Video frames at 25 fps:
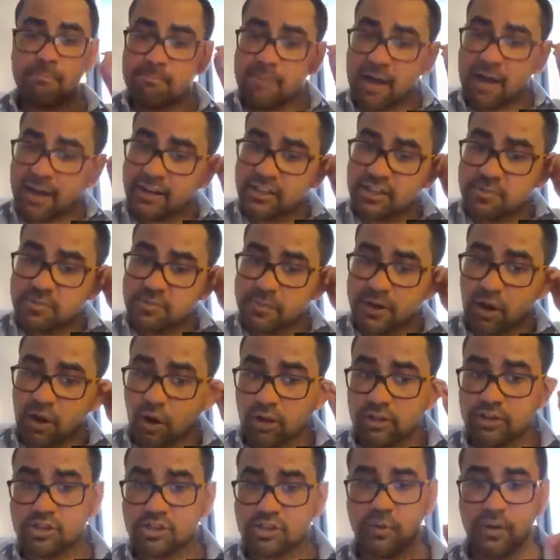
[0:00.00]
Management
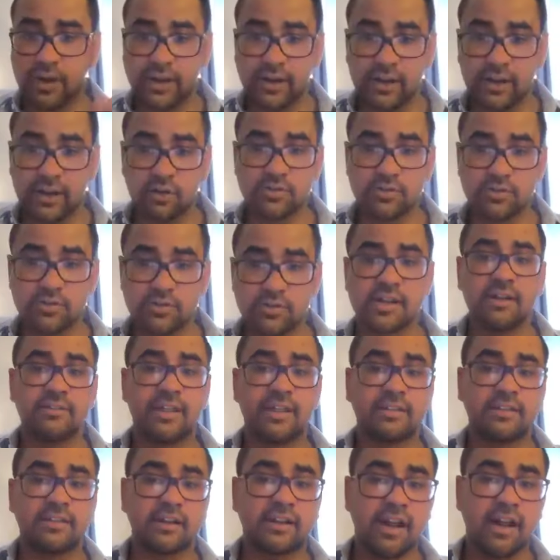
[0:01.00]
also announced
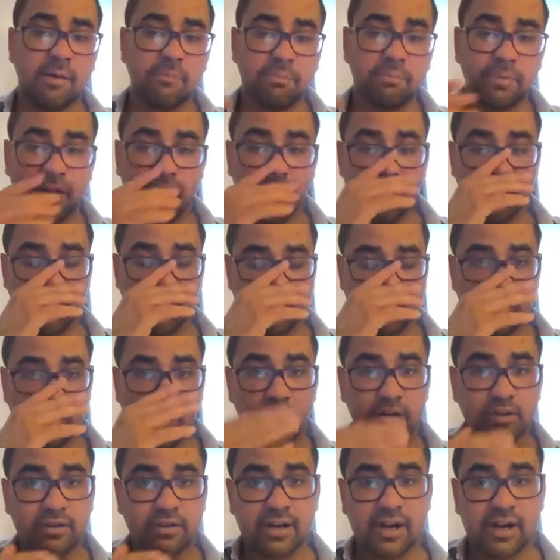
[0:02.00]
that the company is
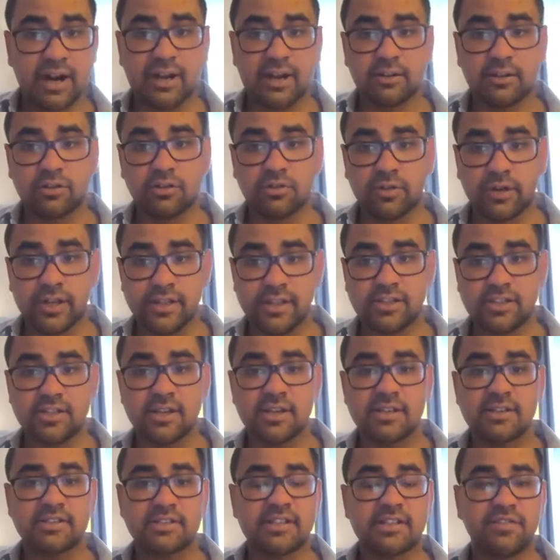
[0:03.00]
on track to reach
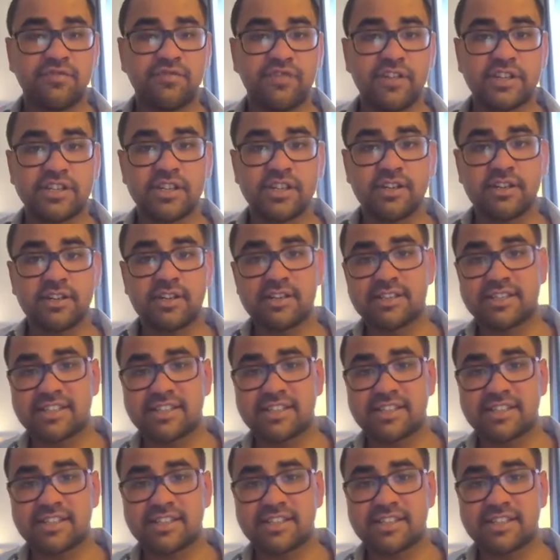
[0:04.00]
sufficient